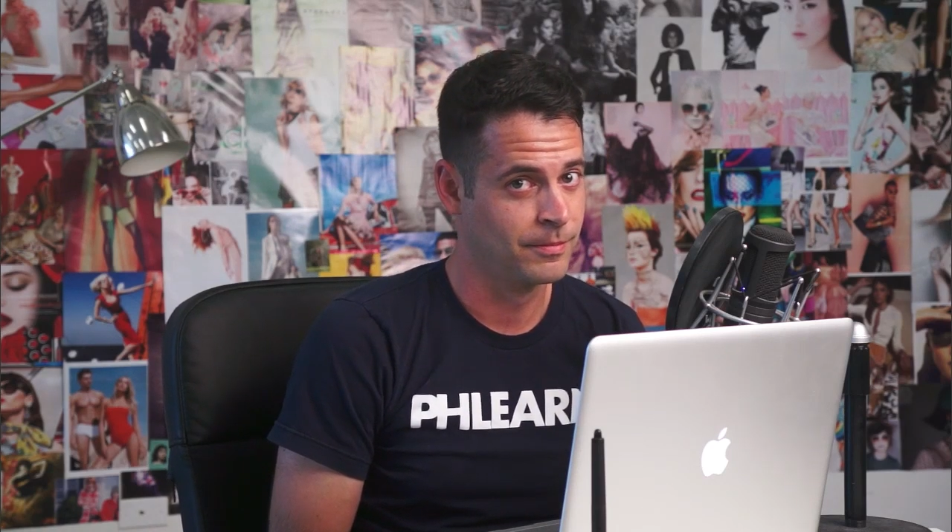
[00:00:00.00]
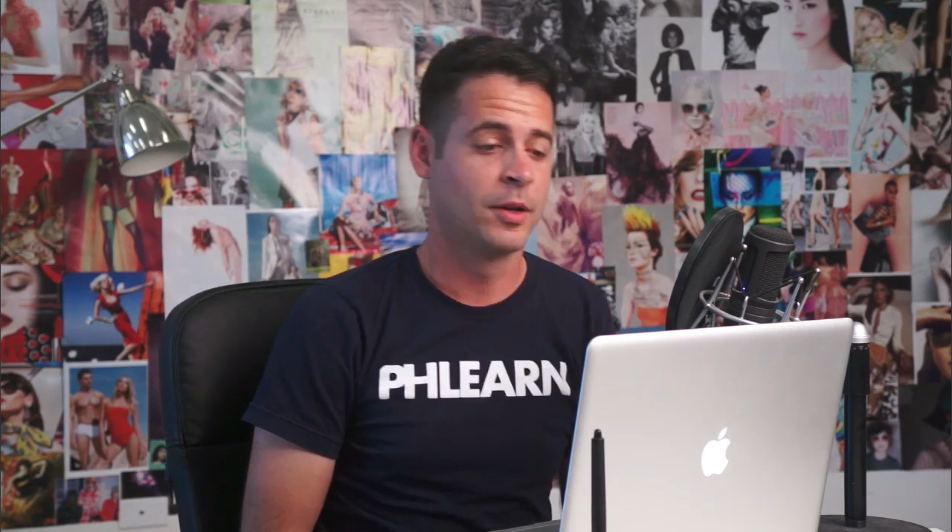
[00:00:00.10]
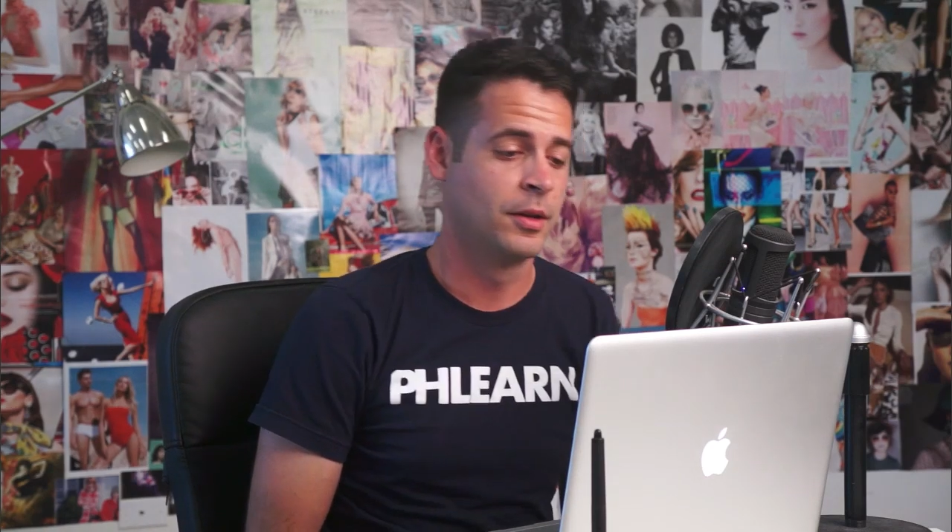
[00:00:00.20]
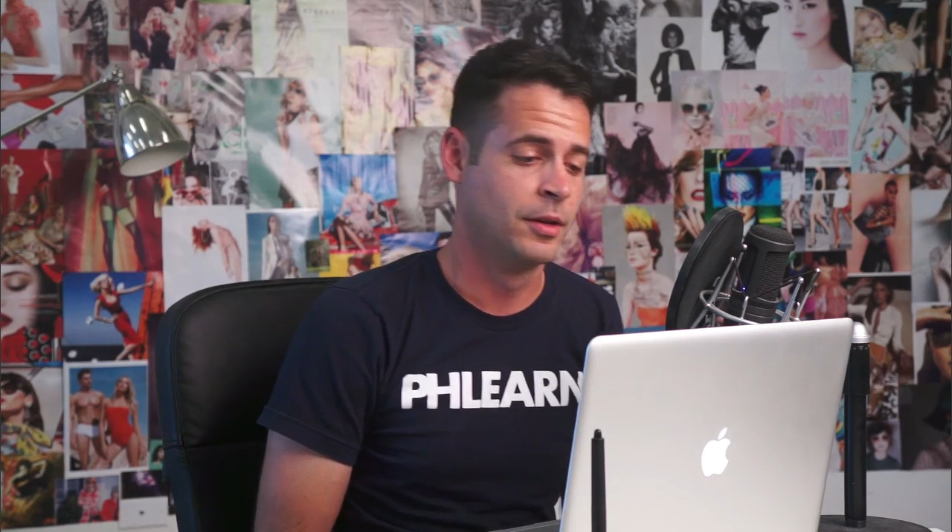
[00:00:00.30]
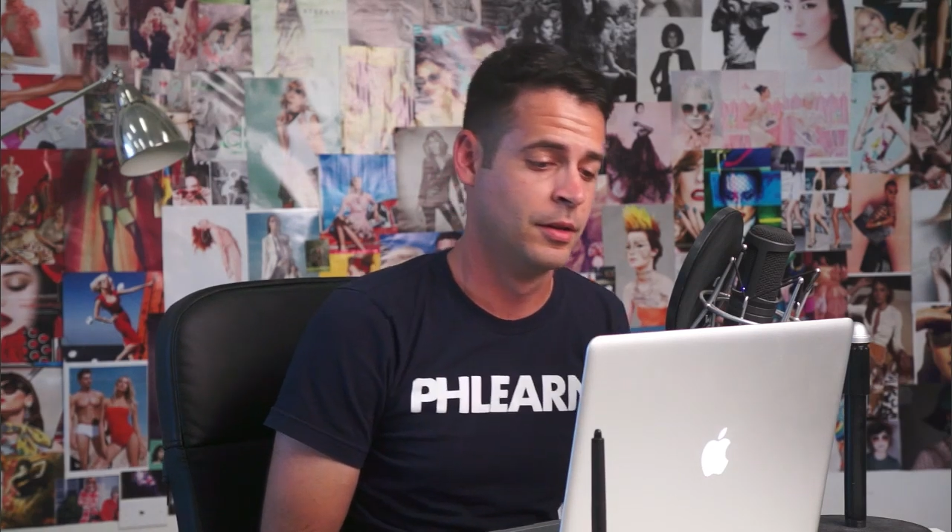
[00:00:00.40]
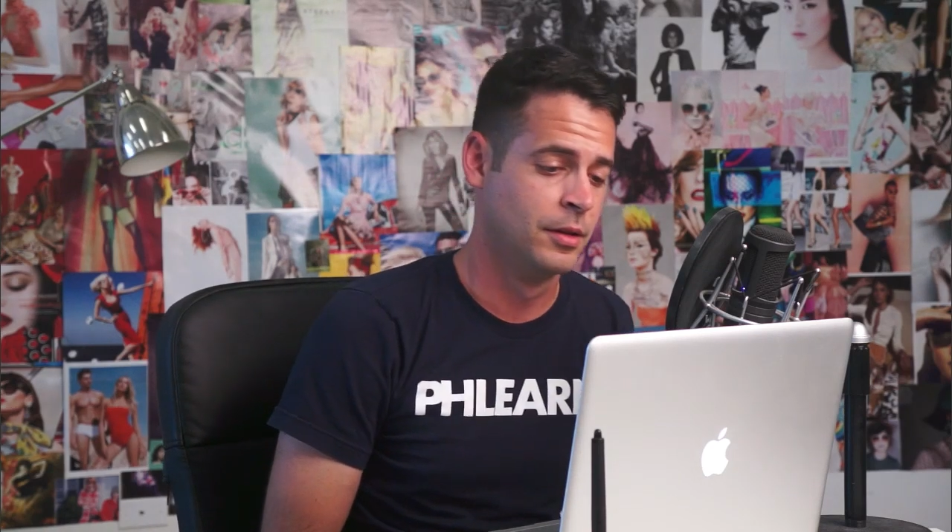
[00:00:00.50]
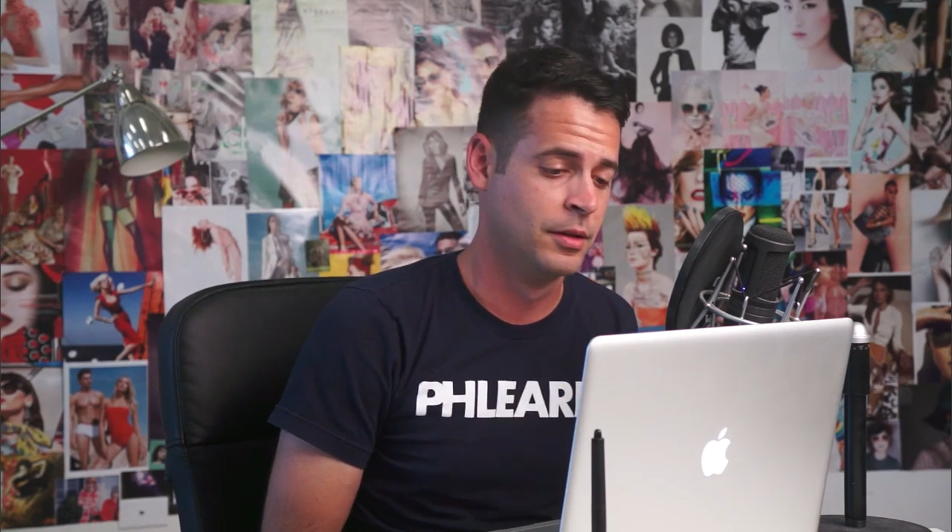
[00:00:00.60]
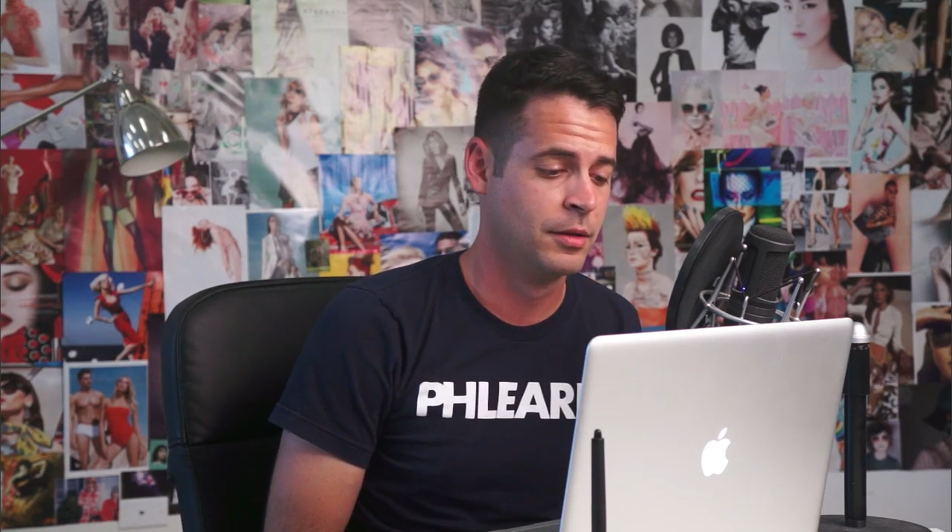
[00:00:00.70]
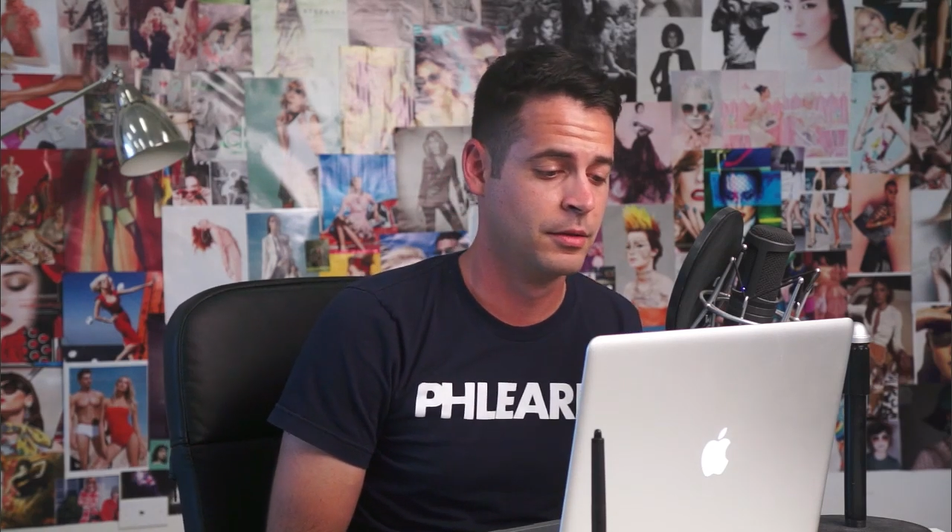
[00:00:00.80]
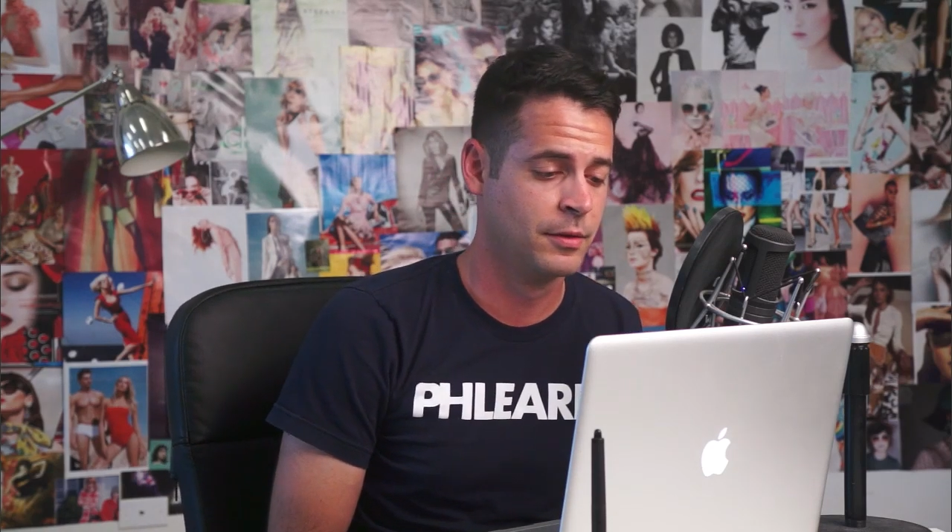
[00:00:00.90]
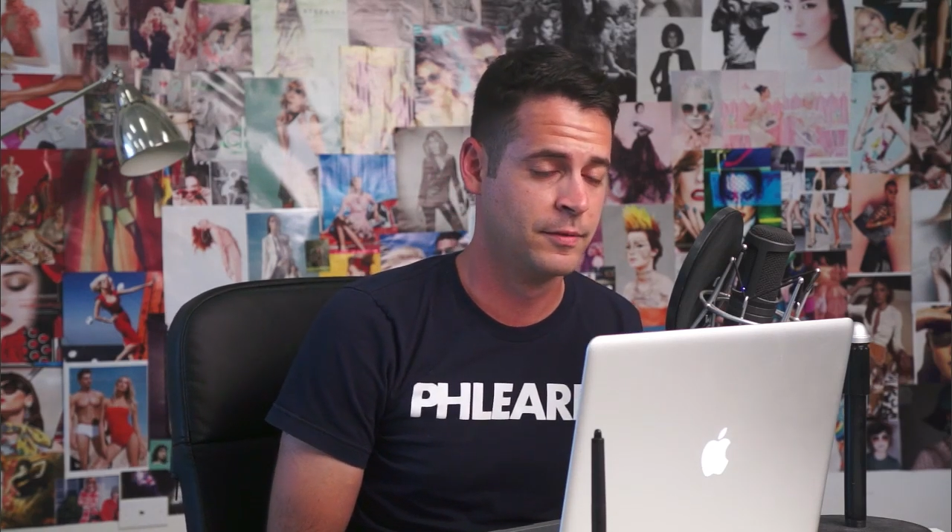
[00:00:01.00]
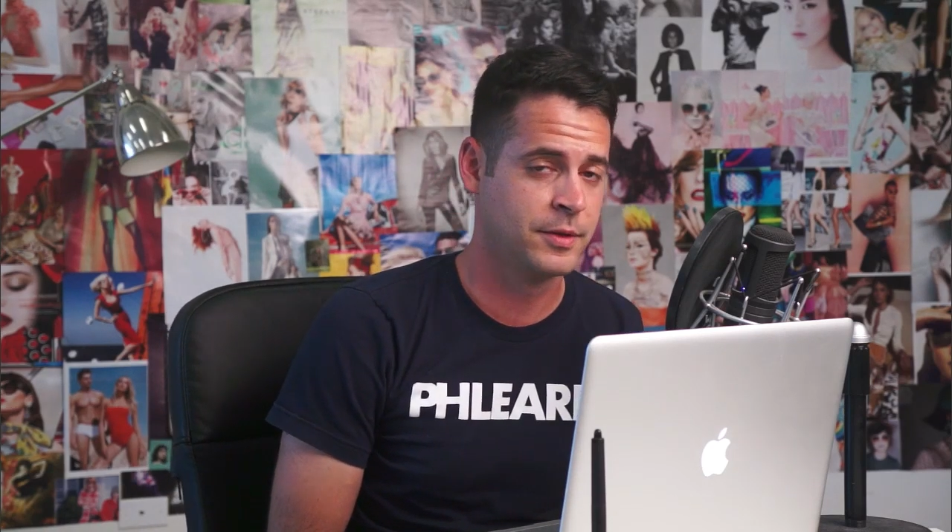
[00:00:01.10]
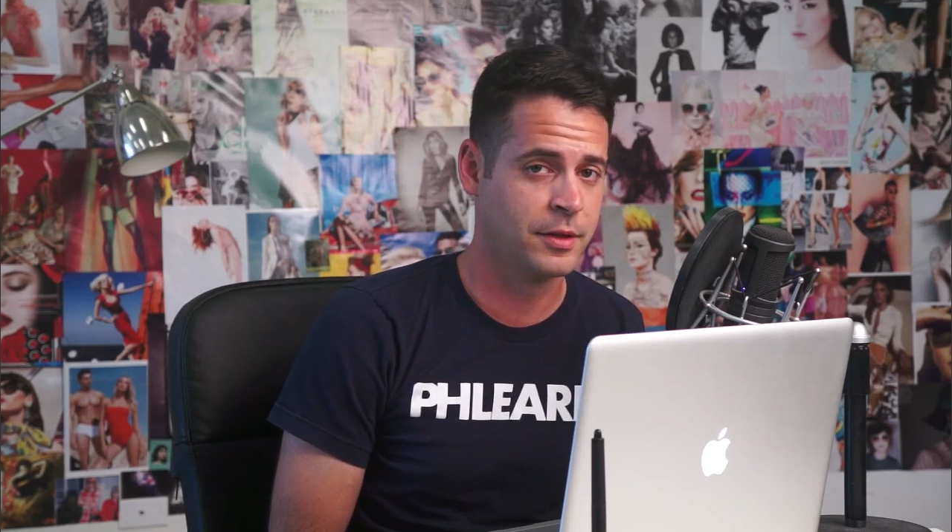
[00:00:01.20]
I love